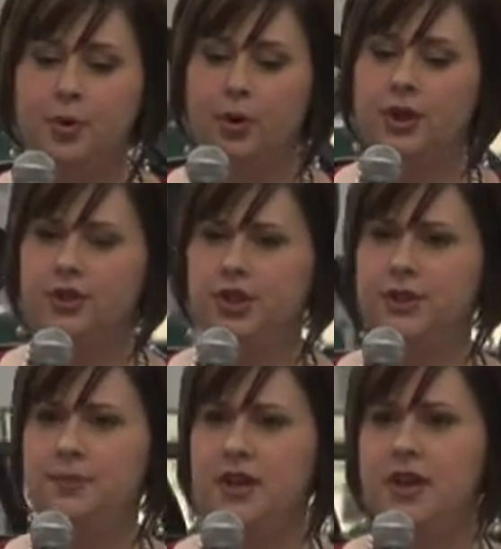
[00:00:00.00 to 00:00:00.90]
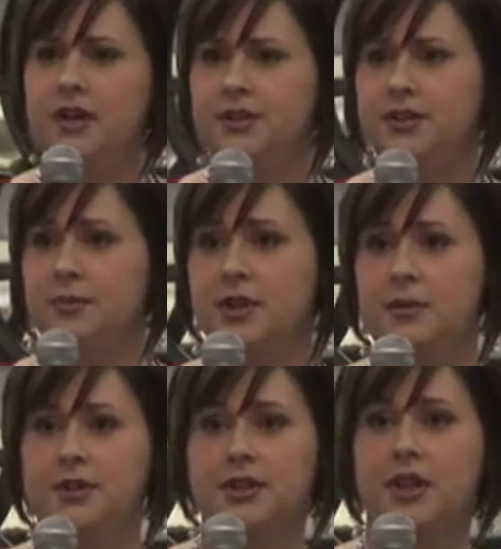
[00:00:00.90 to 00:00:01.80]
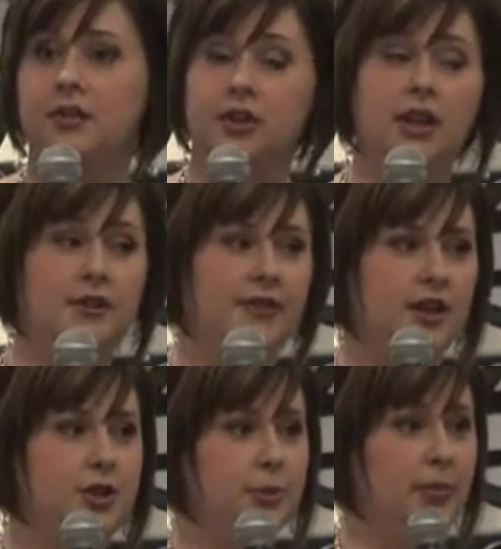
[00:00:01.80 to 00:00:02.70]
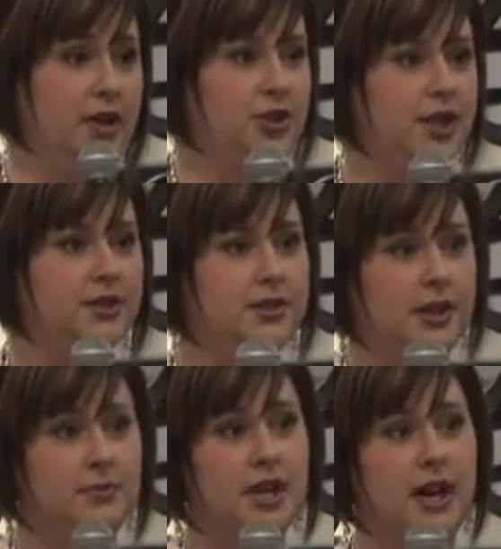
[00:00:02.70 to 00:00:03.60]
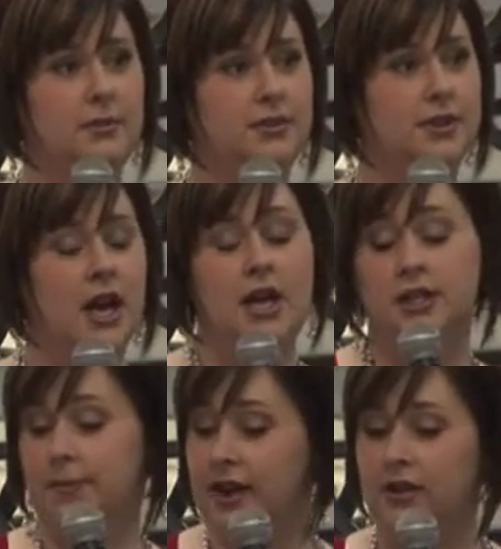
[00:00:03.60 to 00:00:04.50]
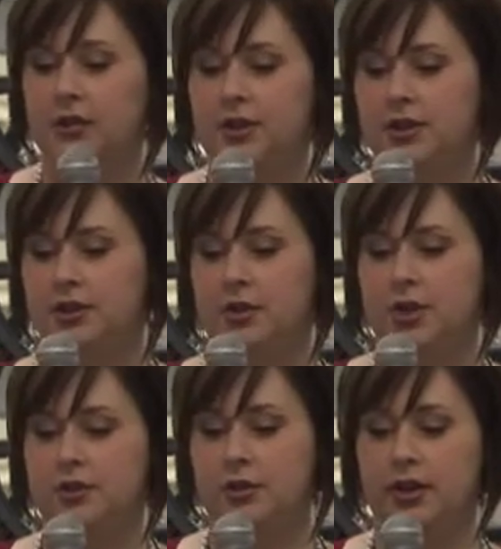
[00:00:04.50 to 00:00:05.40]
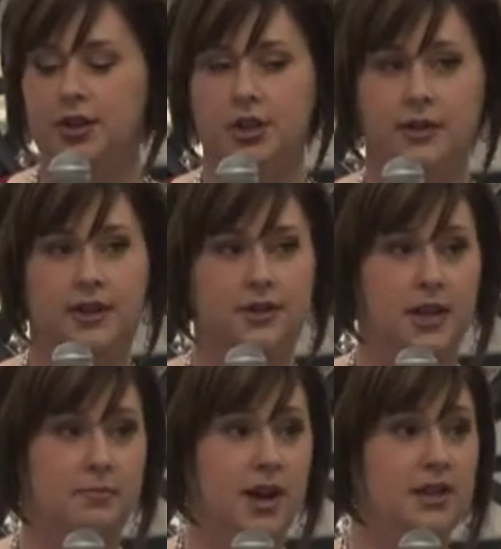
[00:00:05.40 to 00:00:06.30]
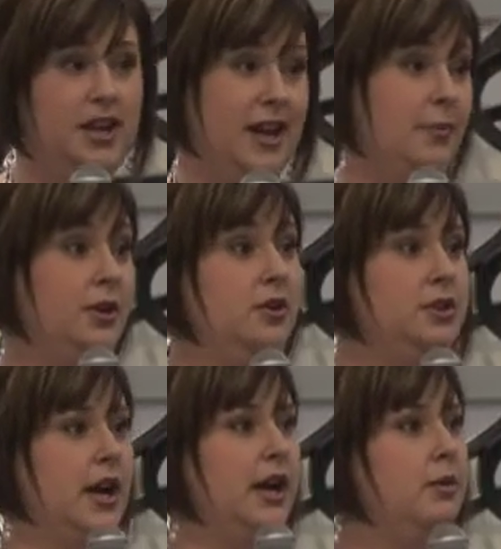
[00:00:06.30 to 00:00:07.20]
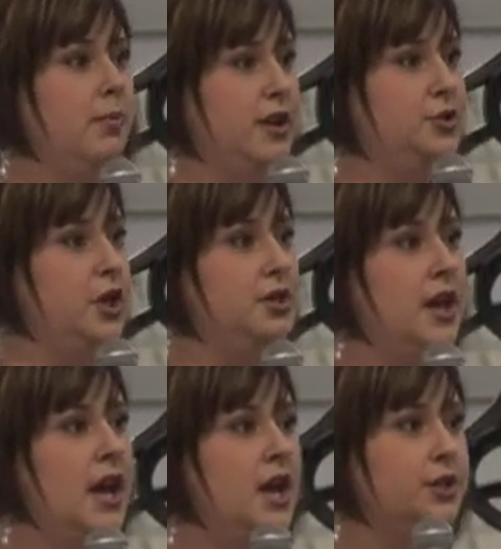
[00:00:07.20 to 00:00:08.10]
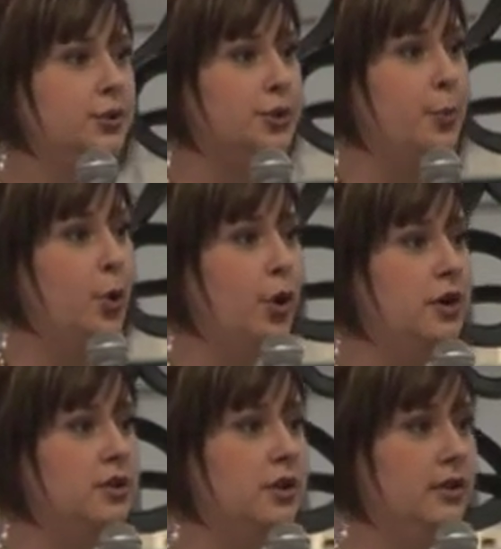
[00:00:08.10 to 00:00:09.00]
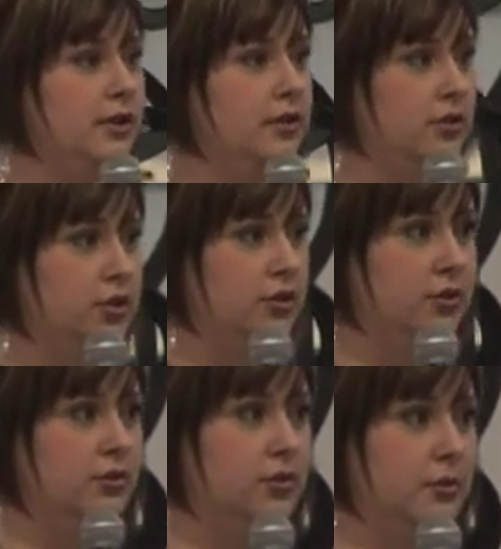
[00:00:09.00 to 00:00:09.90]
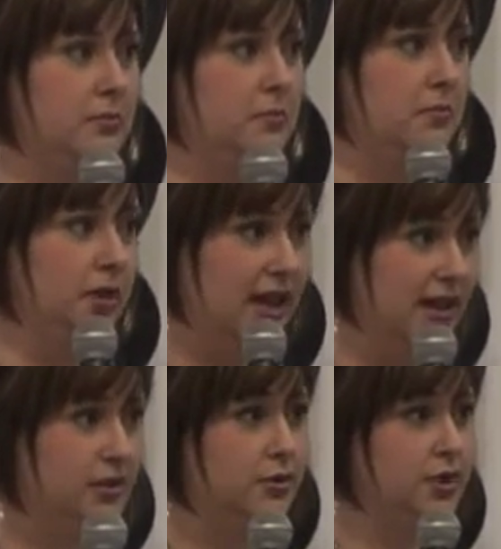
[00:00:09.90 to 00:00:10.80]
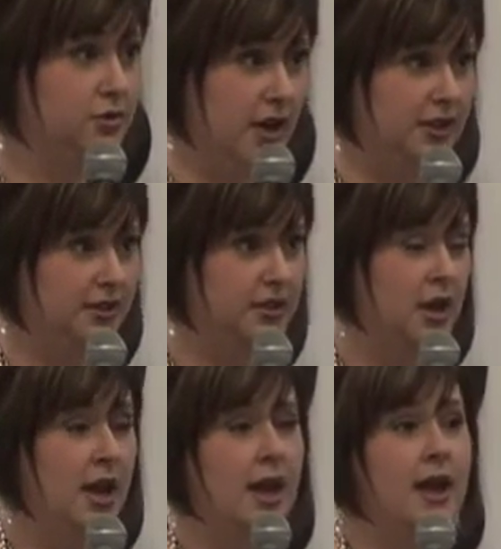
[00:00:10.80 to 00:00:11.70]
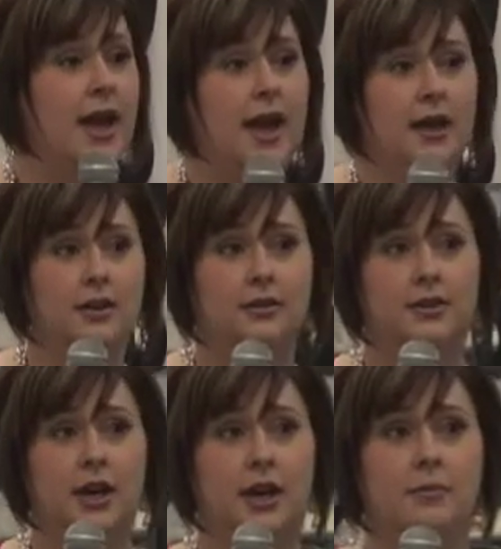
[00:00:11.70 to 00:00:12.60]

important just because sometimes this can really affect your budget. Sometimes, depending on what the structural issue is, it might take up your entire budget. So it's important to get those addressed and